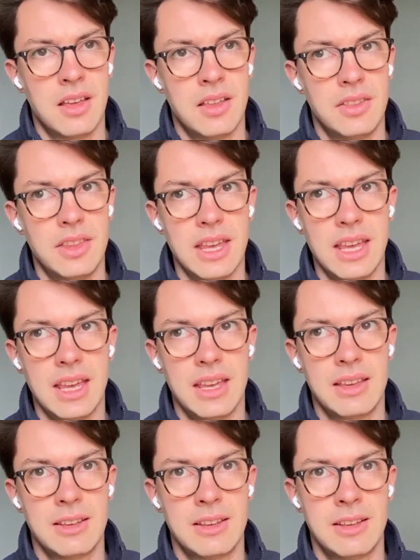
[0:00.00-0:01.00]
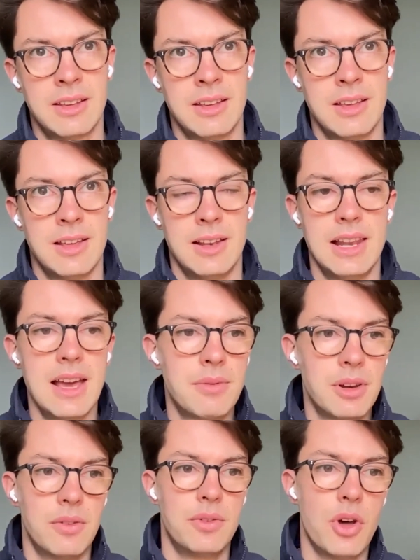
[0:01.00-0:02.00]
the
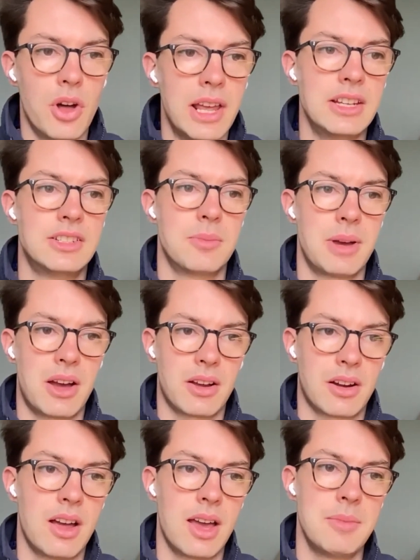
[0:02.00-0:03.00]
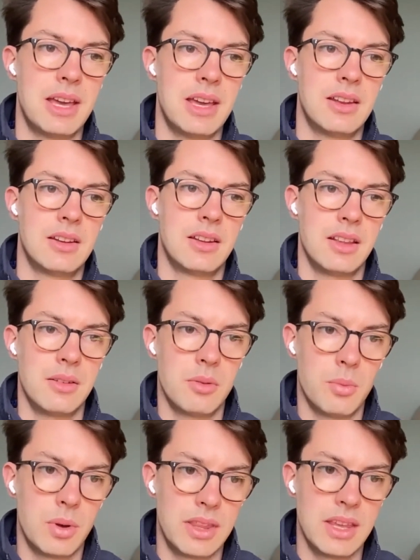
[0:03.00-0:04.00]
level of knowledge about climate
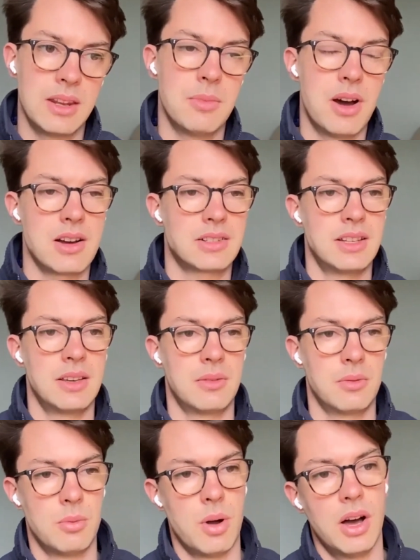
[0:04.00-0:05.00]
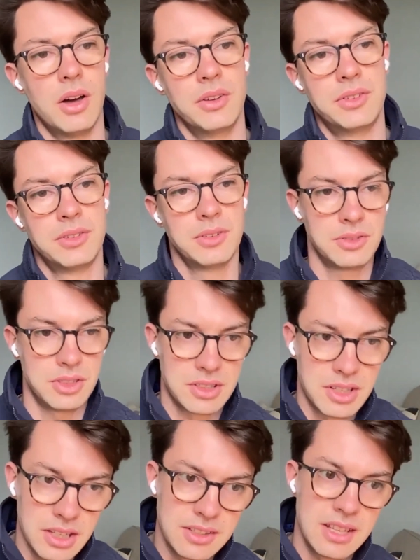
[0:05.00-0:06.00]
within the marketing world just
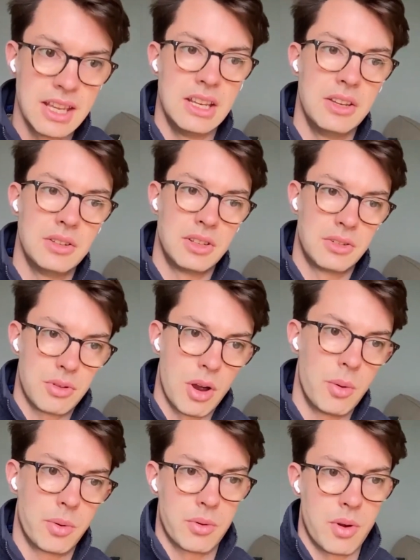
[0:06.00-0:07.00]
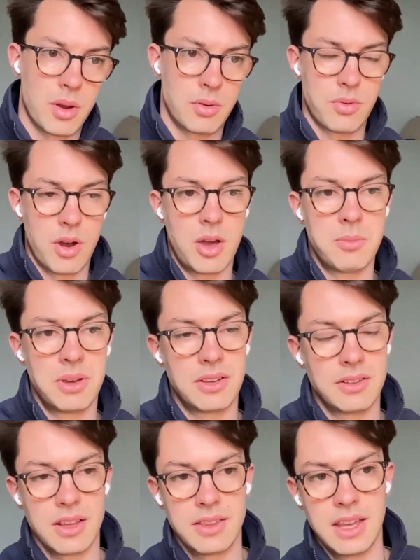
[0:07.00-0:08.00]
continue to grow and grow, because
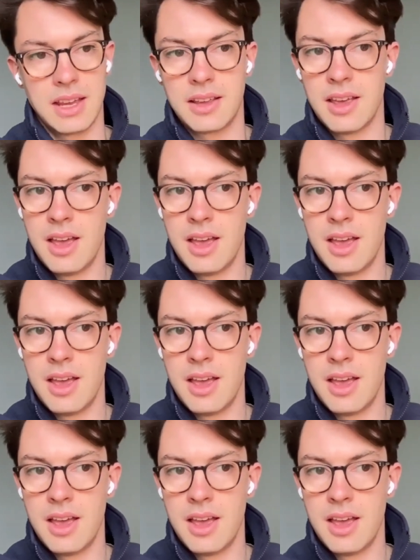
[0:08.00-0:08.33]
I think